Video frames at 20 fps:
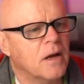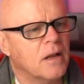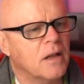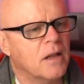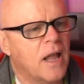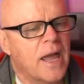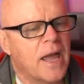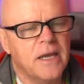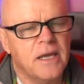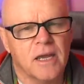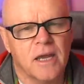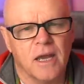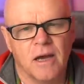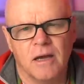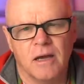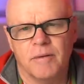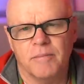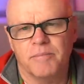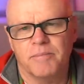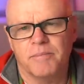
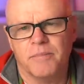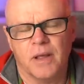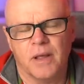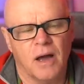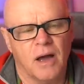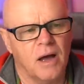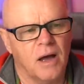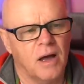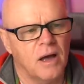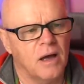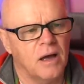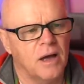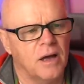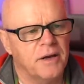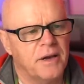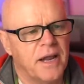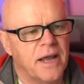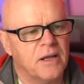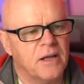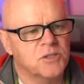Leica
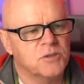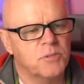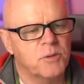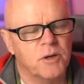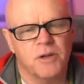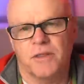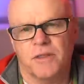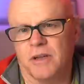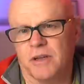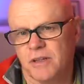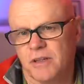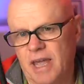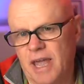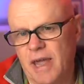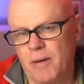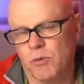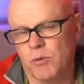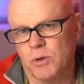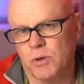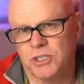announcement, the
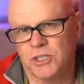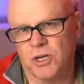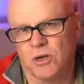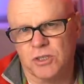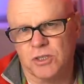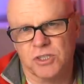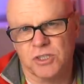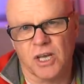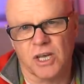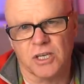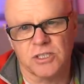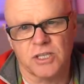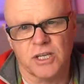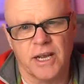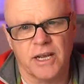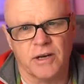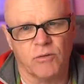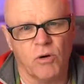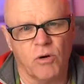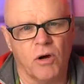camera which I'll discuss
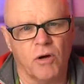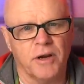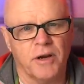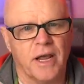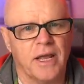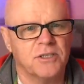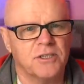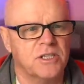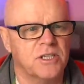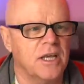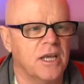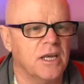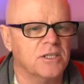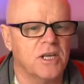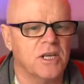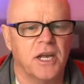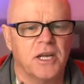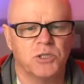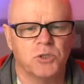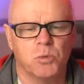later on, has the
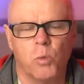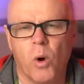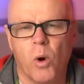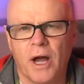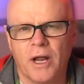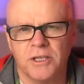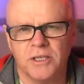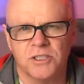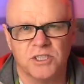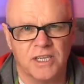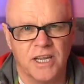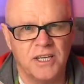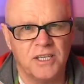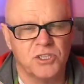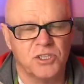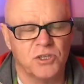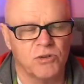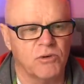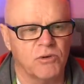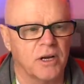SH1
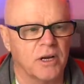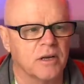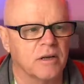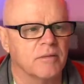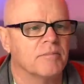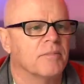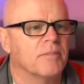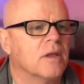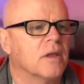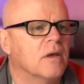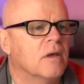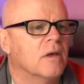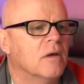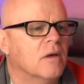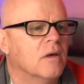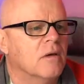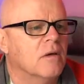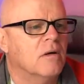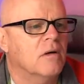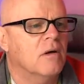sensor in it.
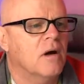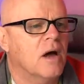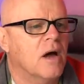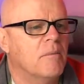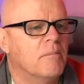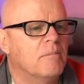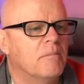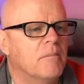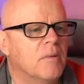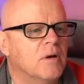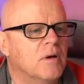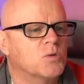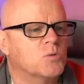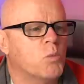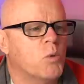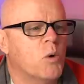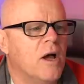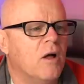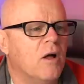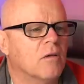As
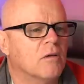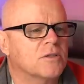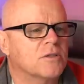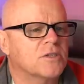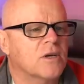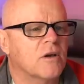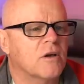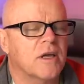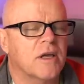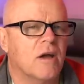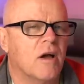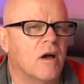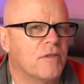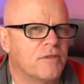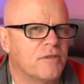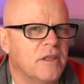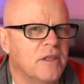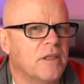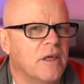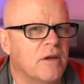well. So I
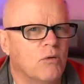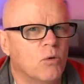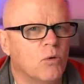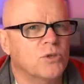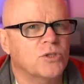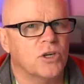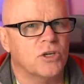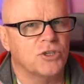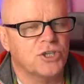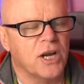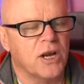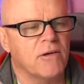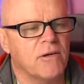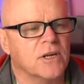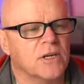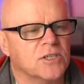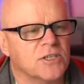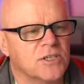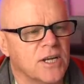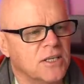think they're also
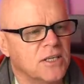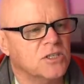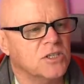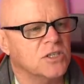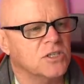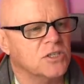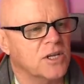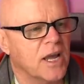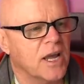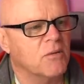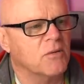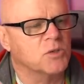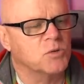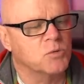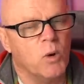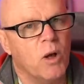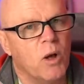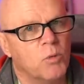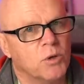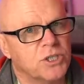sharing sensors now as
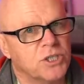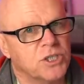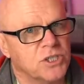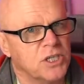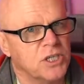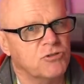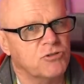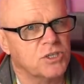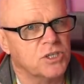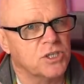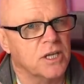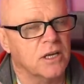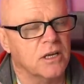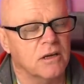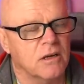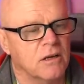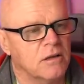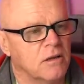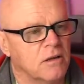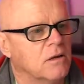well, which is interesting
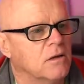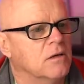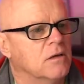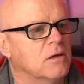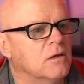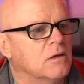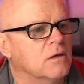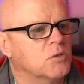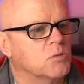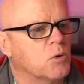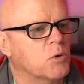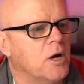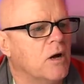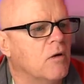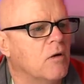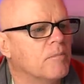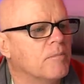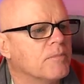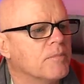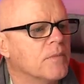as
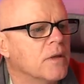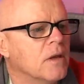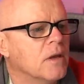well.